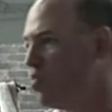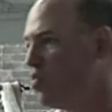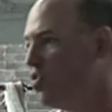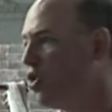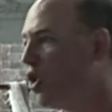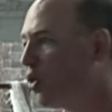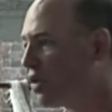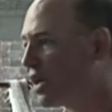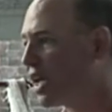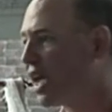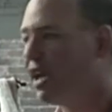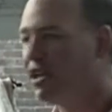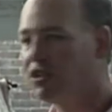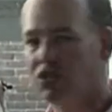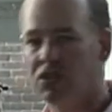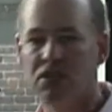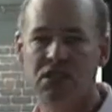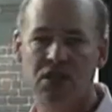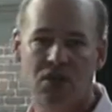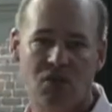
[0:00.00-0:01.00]

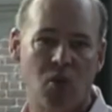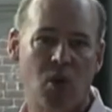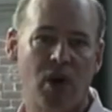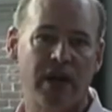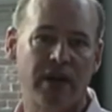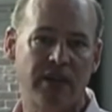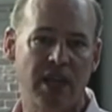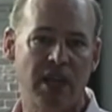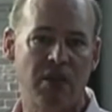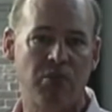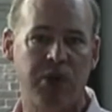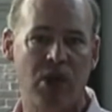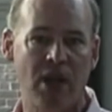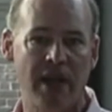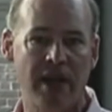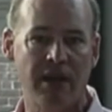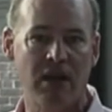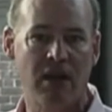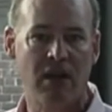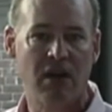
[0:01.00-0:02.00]
locations of where they
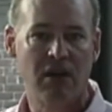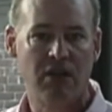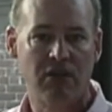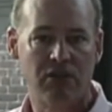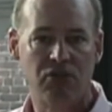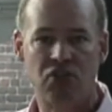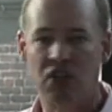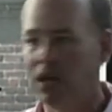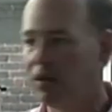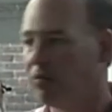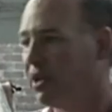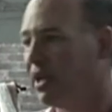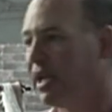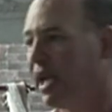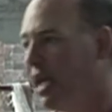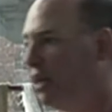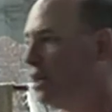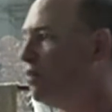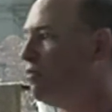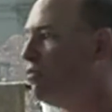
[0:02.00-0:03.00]
played, generally
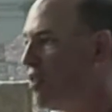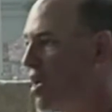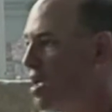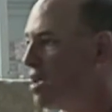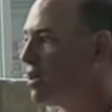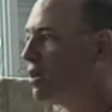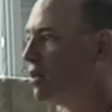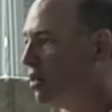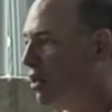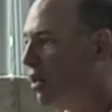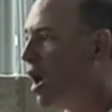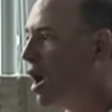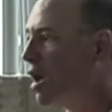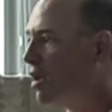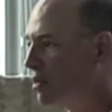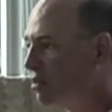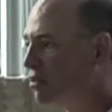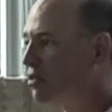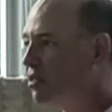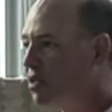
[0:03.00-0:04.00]
any vacant
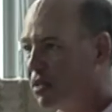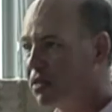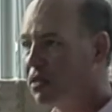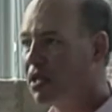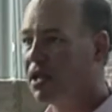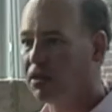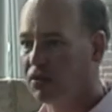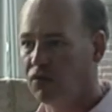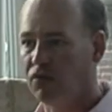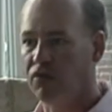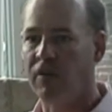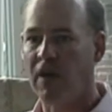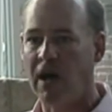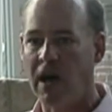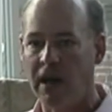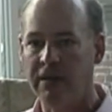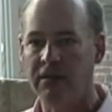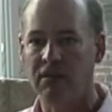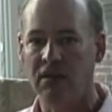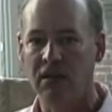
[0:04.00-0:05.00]
lot that they could
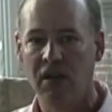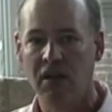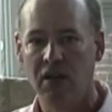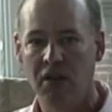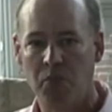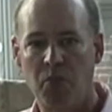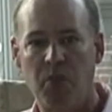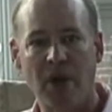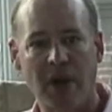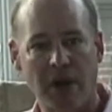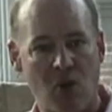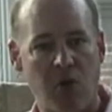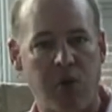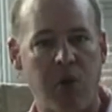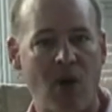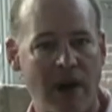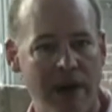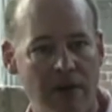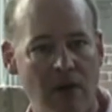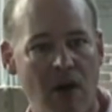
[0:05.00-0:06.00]
find, but
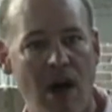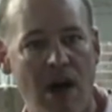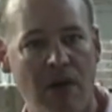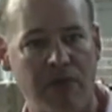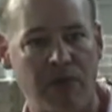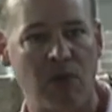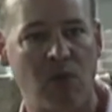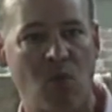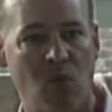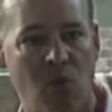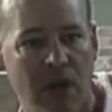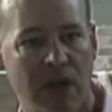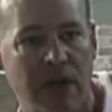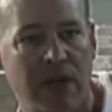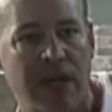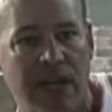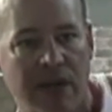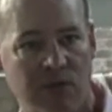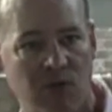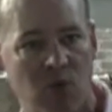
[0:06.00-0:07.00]
quite often where
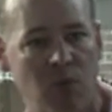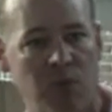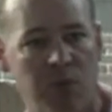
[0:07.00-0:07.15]
games were